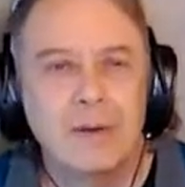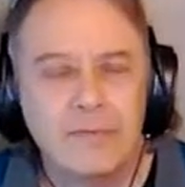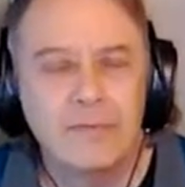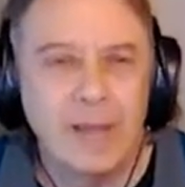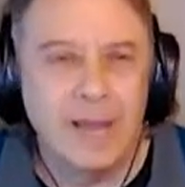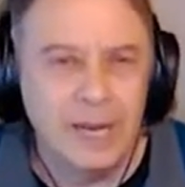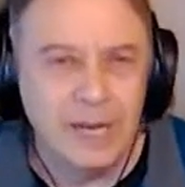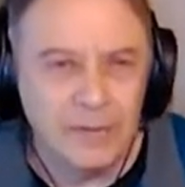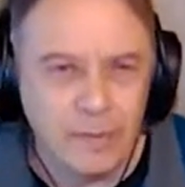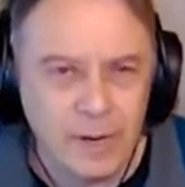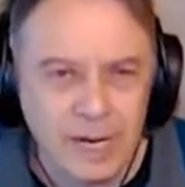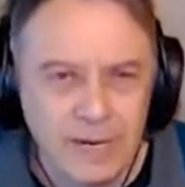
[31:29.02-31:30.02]
from
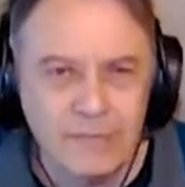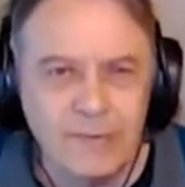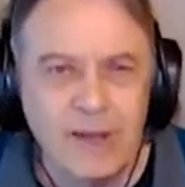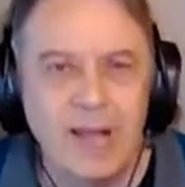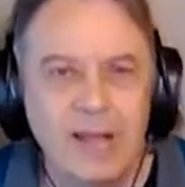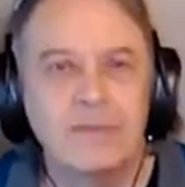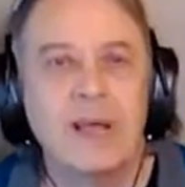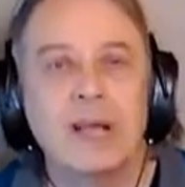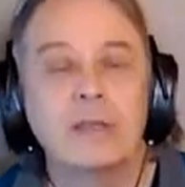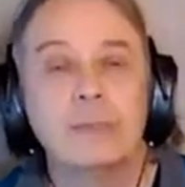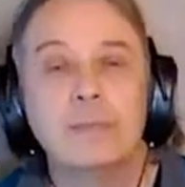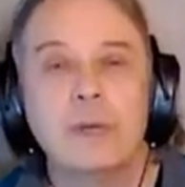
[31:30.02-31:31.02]
84 to 85,
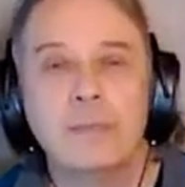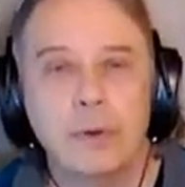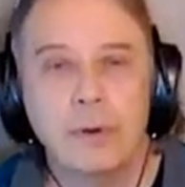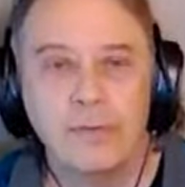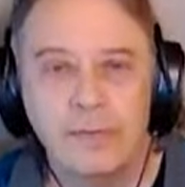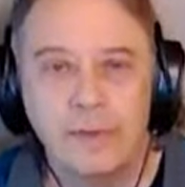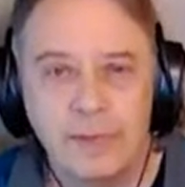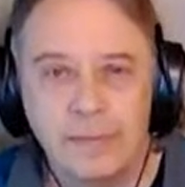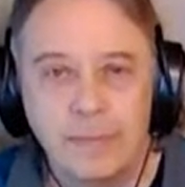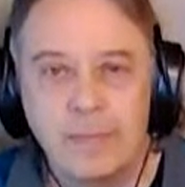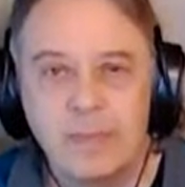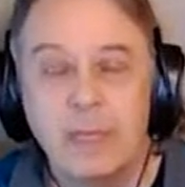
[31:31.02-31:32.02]
Lyle Spud Murphy.
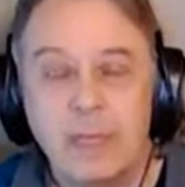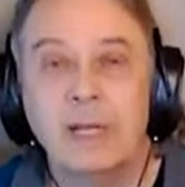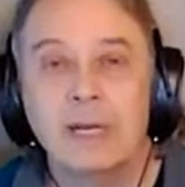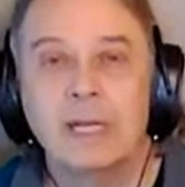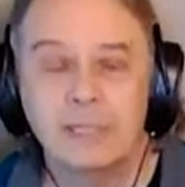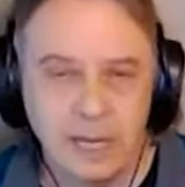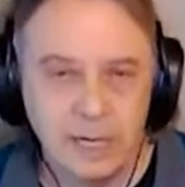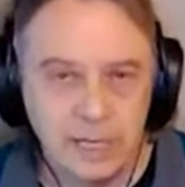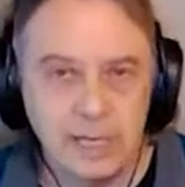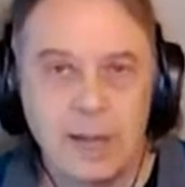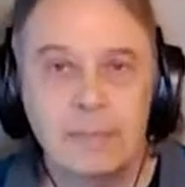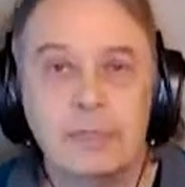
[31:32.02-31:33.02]
And I
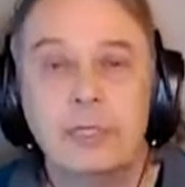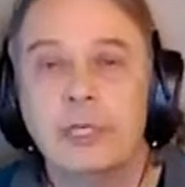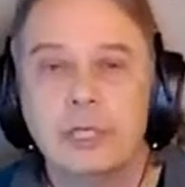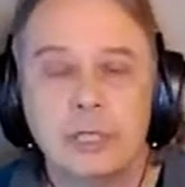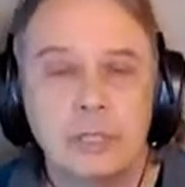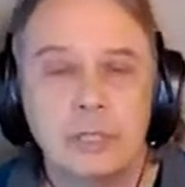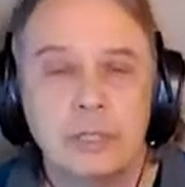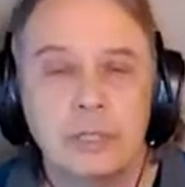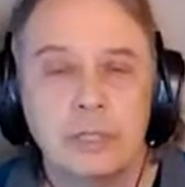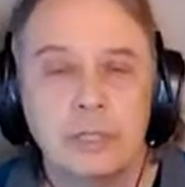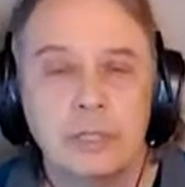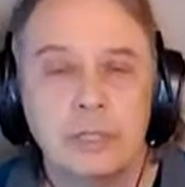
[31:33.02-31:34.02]
studied composition
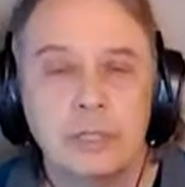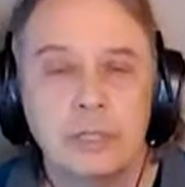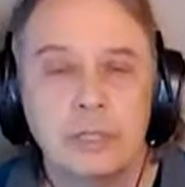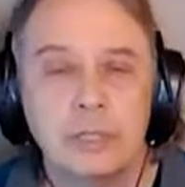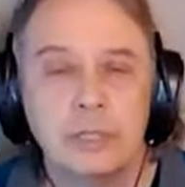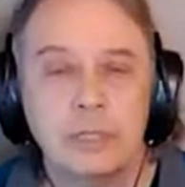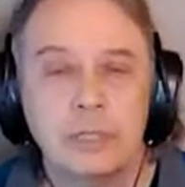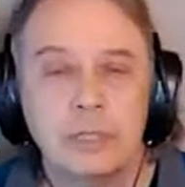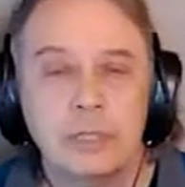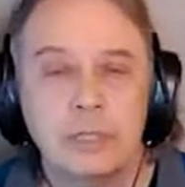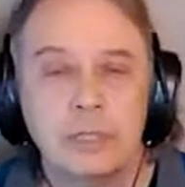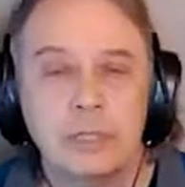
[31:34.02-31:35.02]
with him for 2
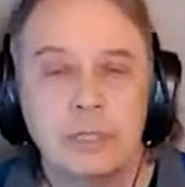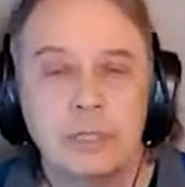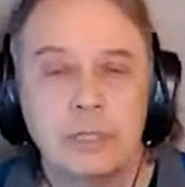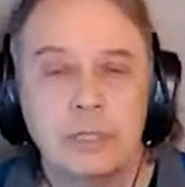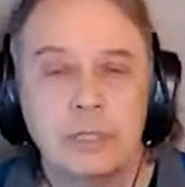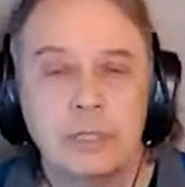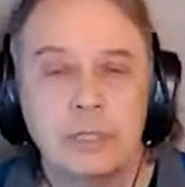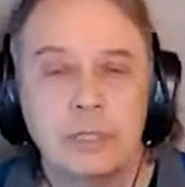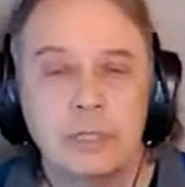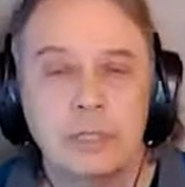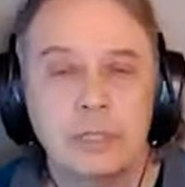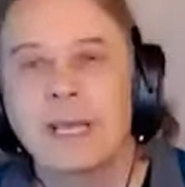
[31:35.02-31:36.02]
years.
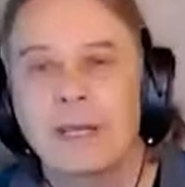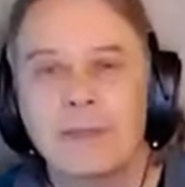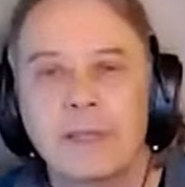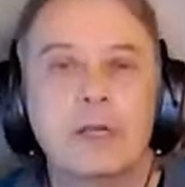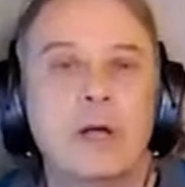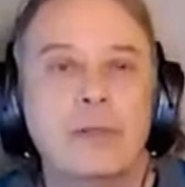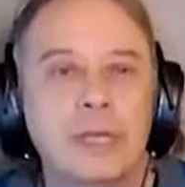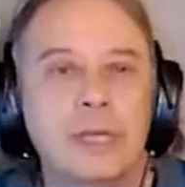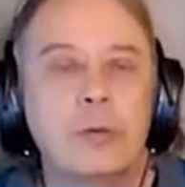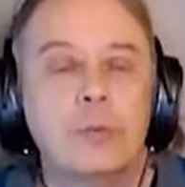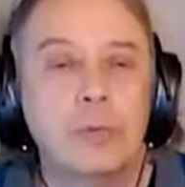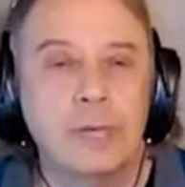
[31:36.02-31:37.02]
He had a thing called the
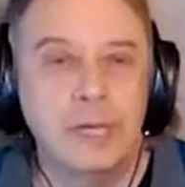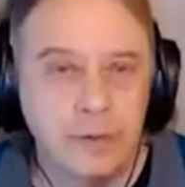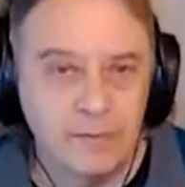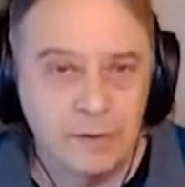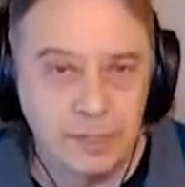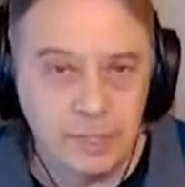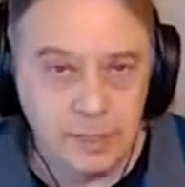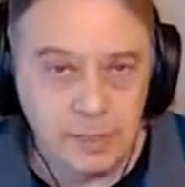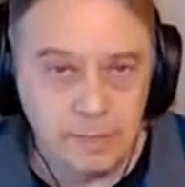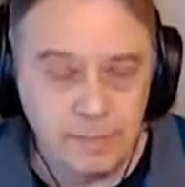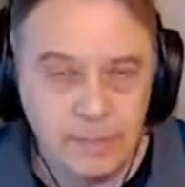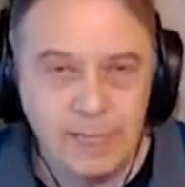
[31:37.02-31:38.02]
equal interval
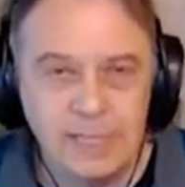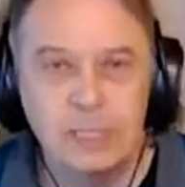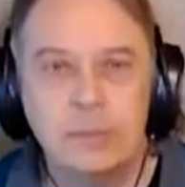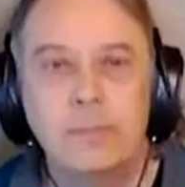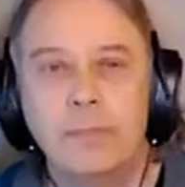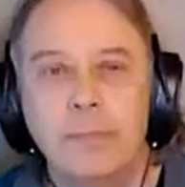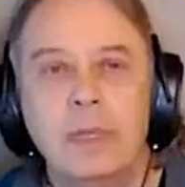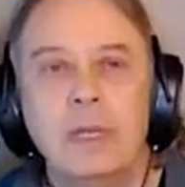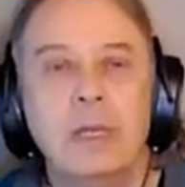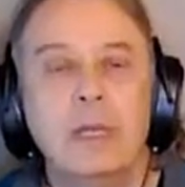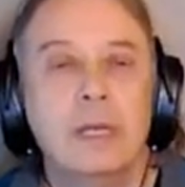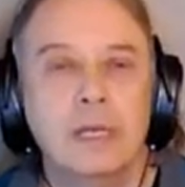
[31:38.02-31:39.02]
system. And
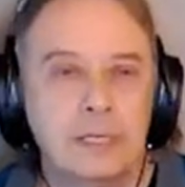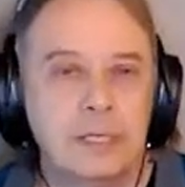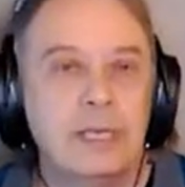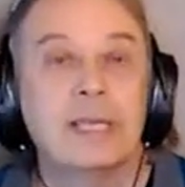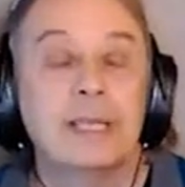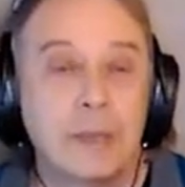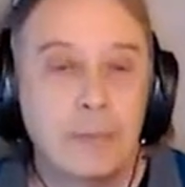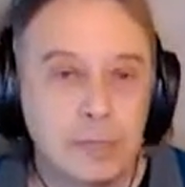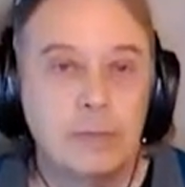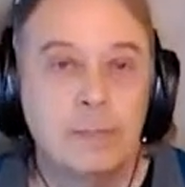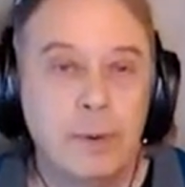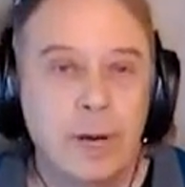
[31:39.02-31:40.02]
his nickname
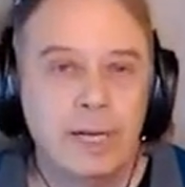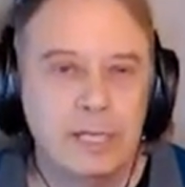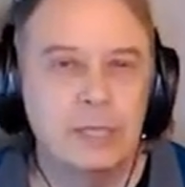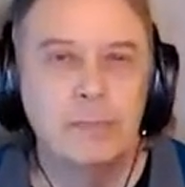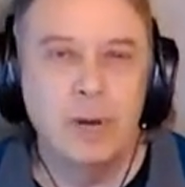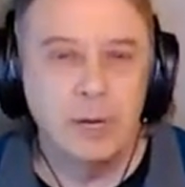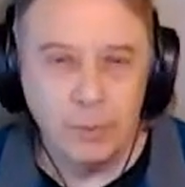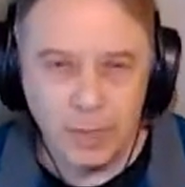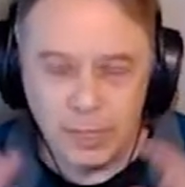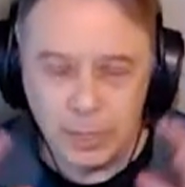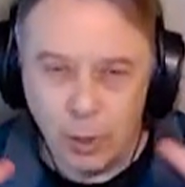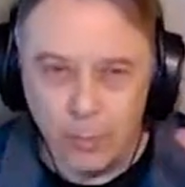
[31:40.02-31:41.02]
was Spud. And Spud
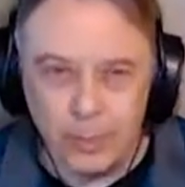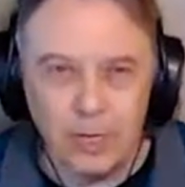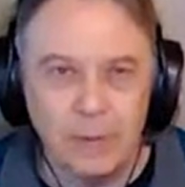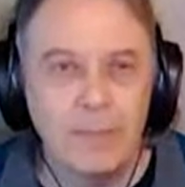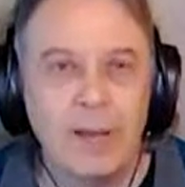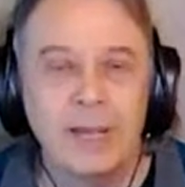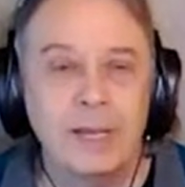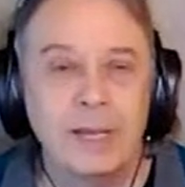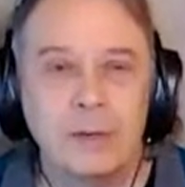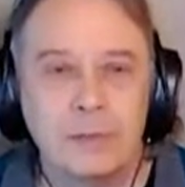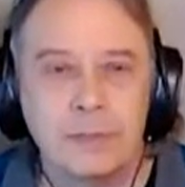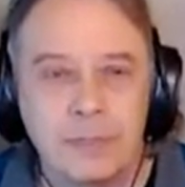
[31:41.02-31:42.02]
really opened up my
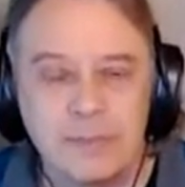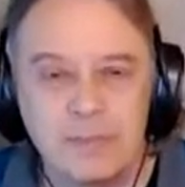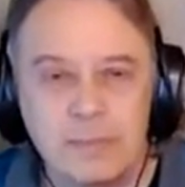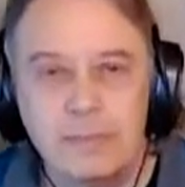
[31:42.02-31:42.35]
ears